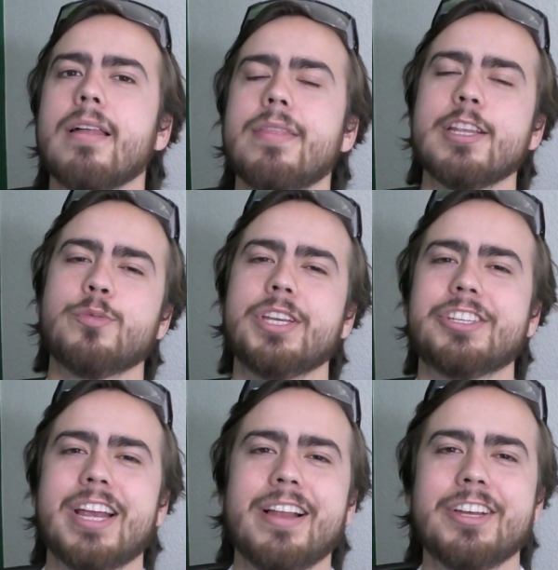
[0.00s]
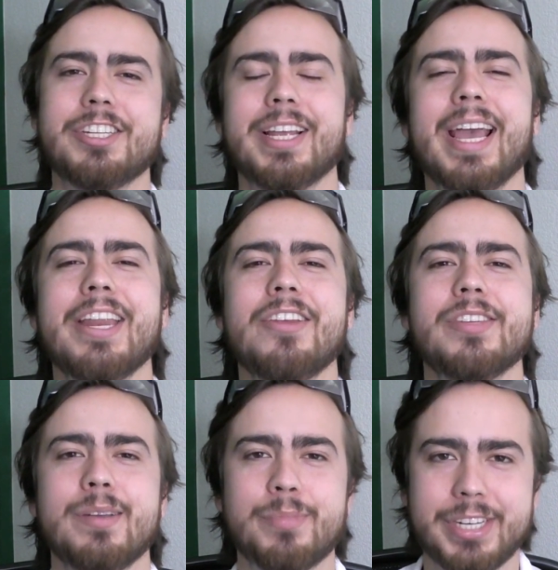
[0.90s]
This week's challenge is again
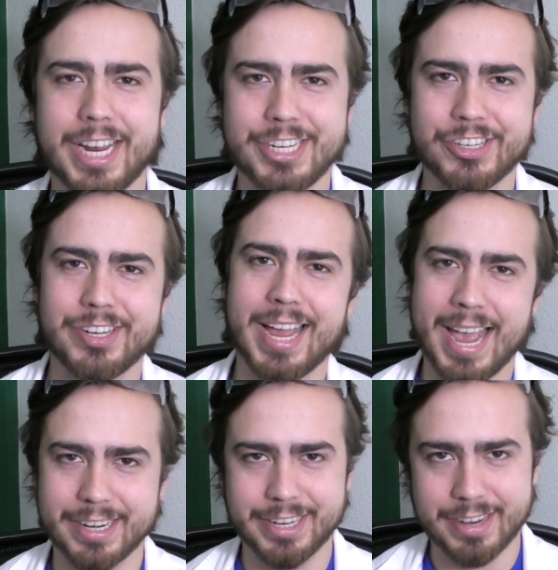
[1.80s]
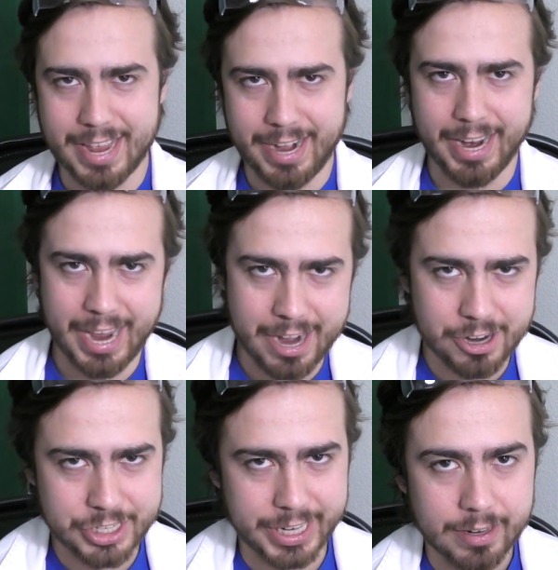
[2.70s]
using potential and kinetic
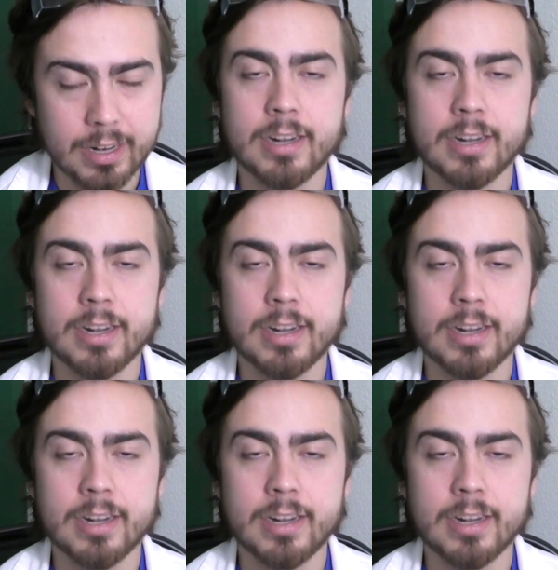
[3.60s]
energy.